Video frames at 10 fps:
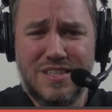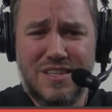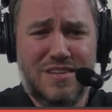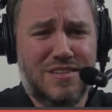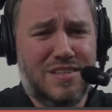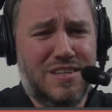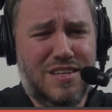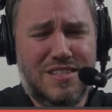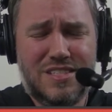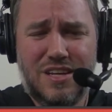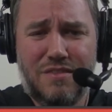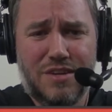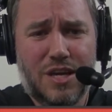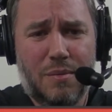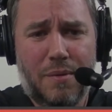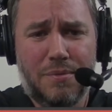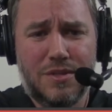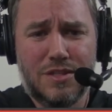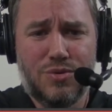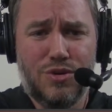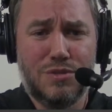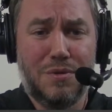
and it's tough to come up with this horse.